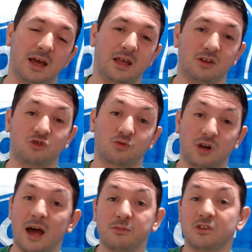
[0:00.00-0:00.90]
and
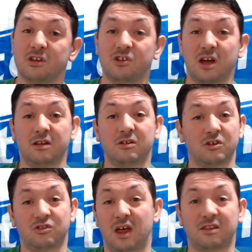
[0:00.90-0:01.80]
subscribing to the channel,
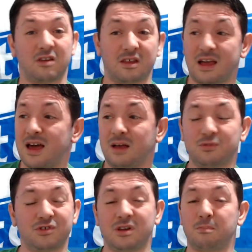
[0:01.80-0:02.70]
because that helps
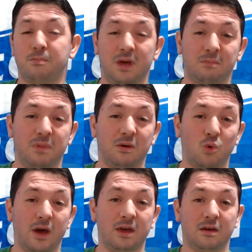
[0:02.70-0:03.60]
us in a big
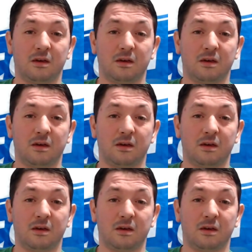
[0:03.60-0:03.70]
way.